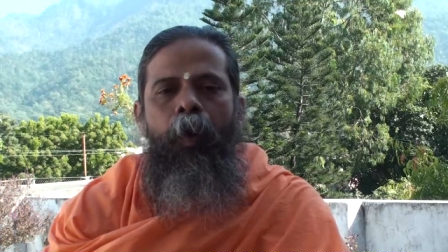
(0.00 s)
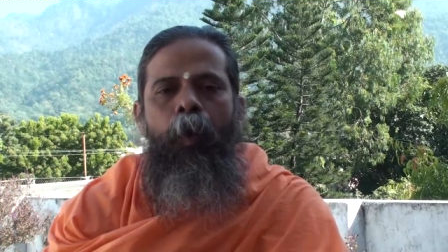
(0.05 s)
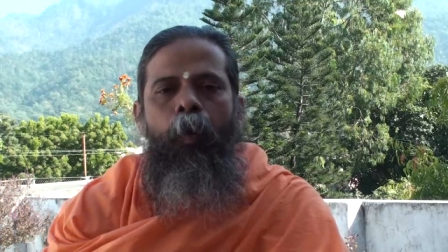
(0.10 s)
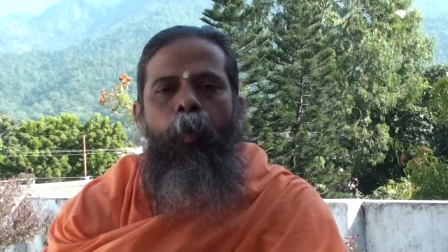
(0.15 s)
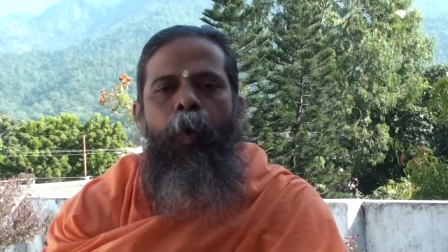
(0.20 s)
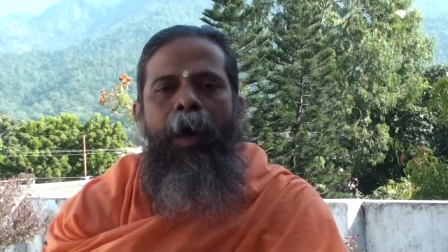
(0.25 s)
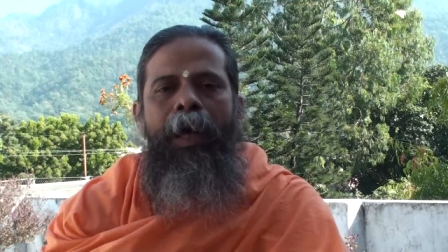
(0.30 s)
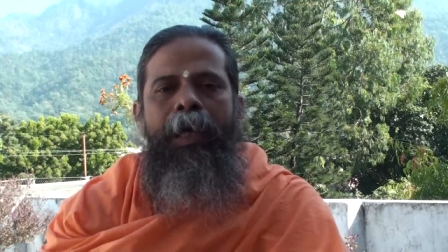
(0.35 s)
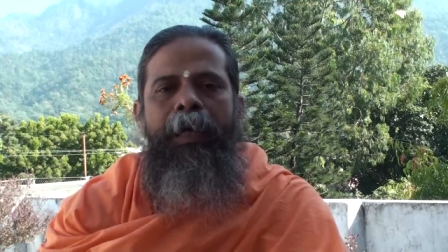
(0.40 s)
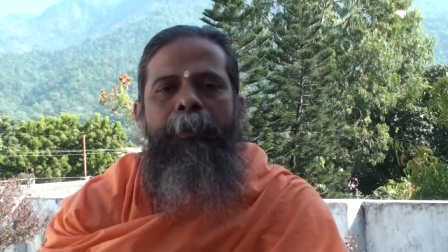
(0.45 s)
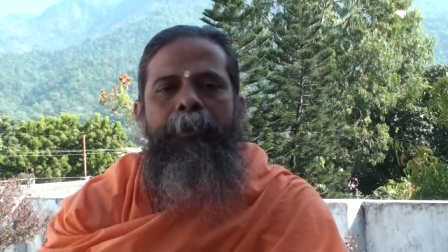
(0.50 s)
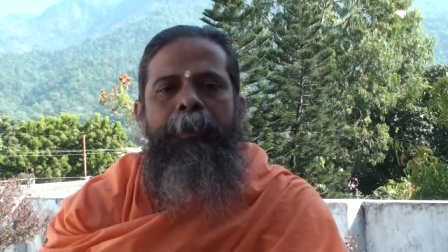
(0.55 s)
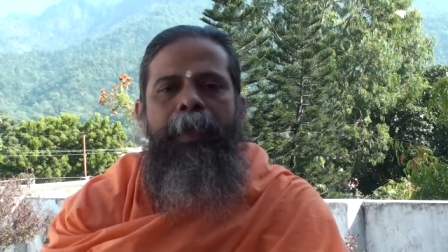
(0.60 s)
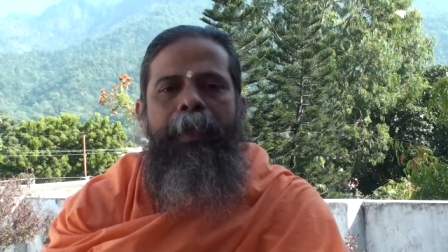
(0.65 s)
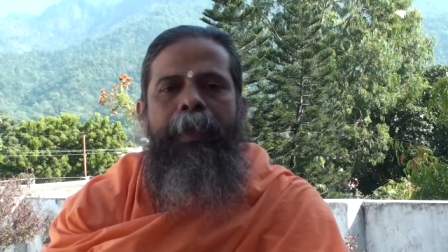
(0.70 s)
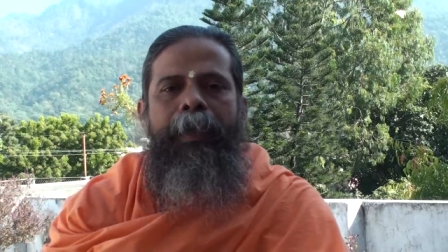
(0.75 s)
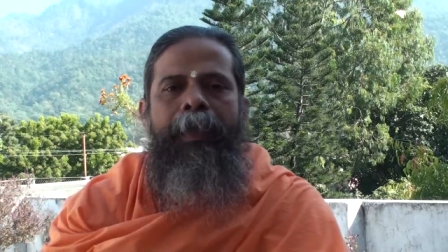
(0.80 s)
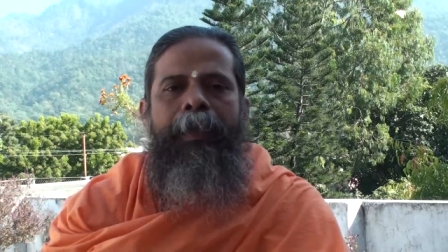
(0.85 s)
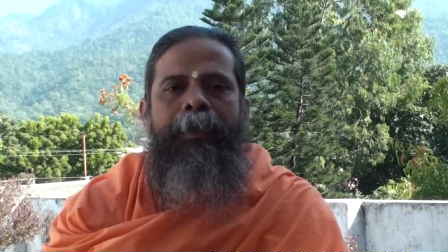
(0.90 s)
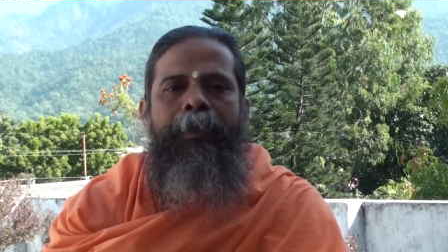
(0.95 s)
One after
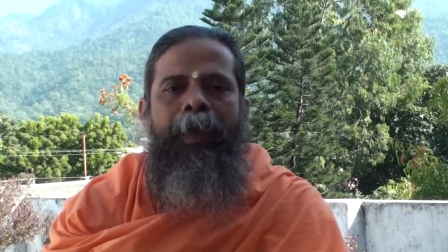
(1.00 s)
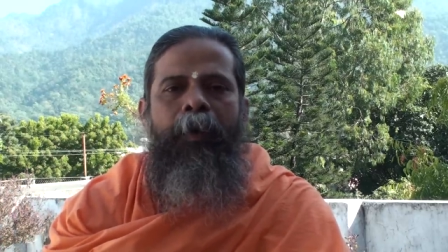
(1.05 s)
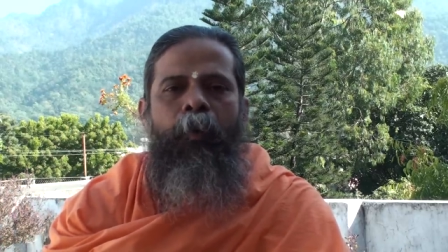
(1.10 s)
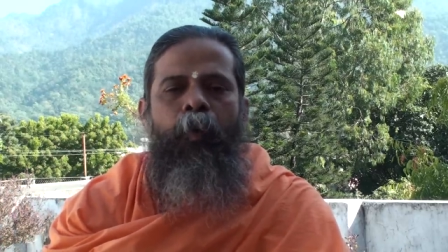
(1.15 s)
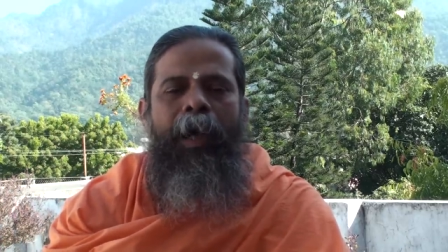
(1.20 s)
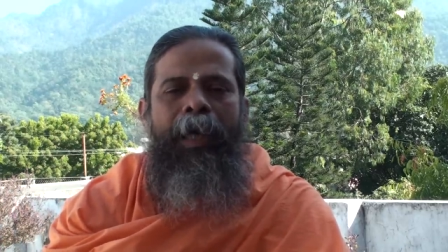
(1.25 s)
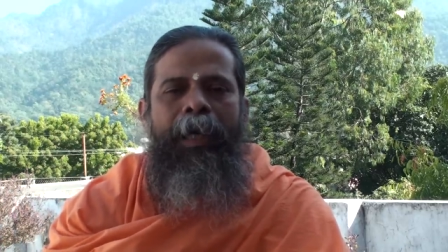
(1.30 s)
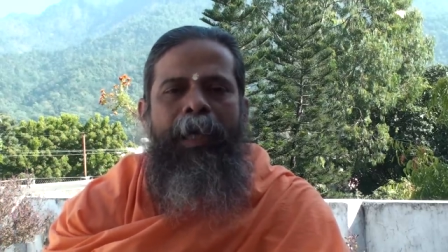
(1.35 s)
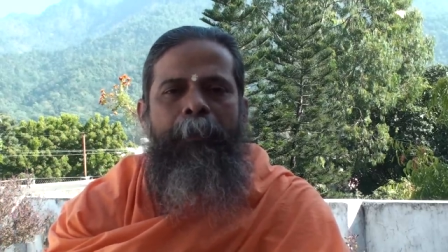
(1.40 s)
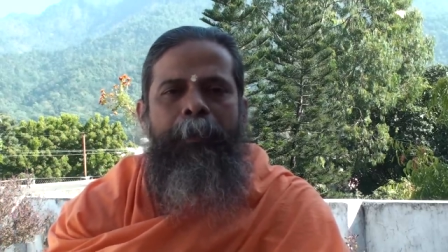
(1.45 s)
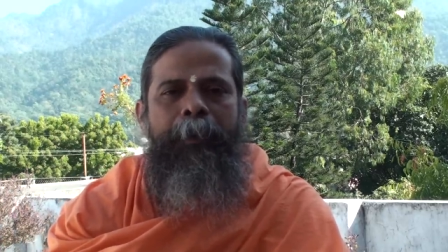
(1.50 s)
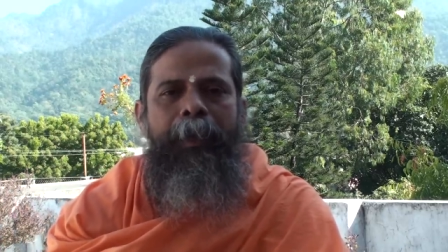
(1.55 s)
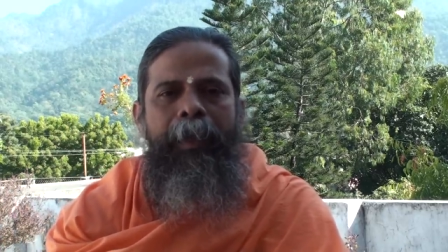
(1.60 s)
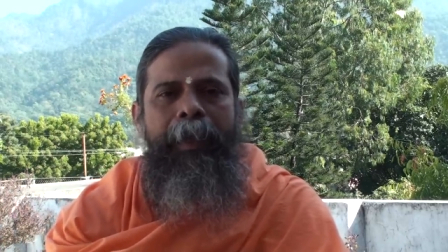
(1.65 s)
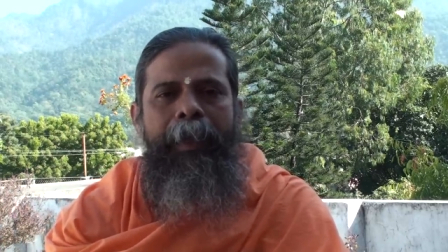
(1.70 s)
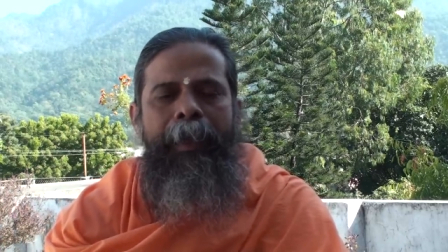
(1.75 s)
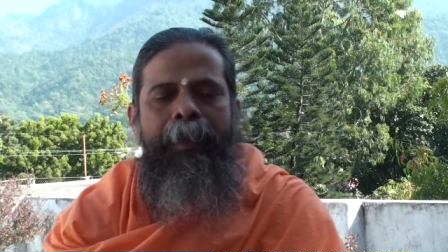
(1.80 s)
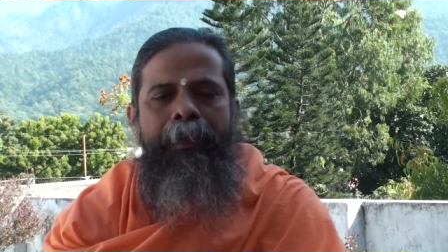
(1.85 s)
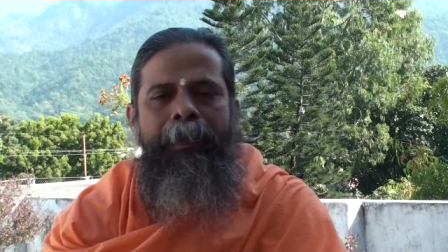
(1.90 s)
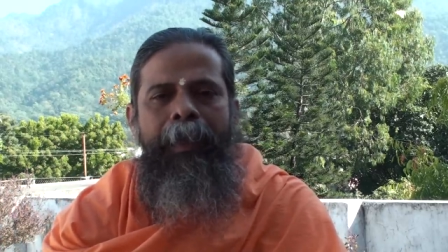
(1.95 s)
another, one after
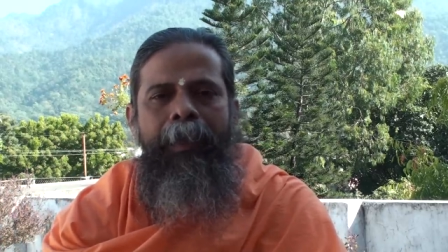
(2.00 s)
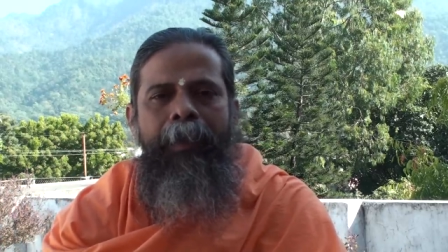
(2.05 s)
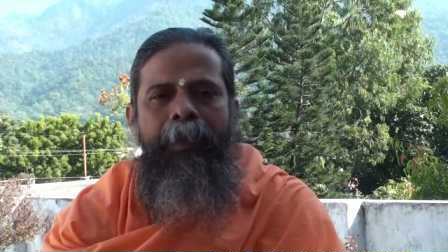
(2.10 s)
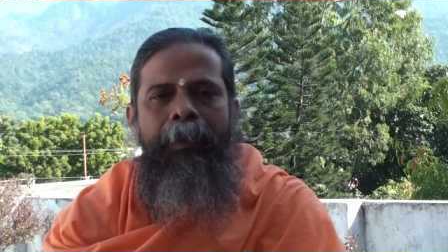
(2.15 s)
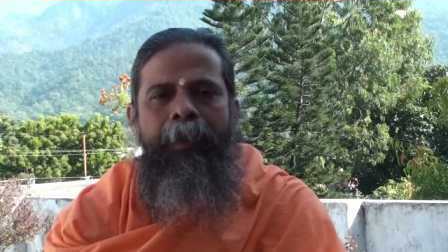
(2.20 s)
another.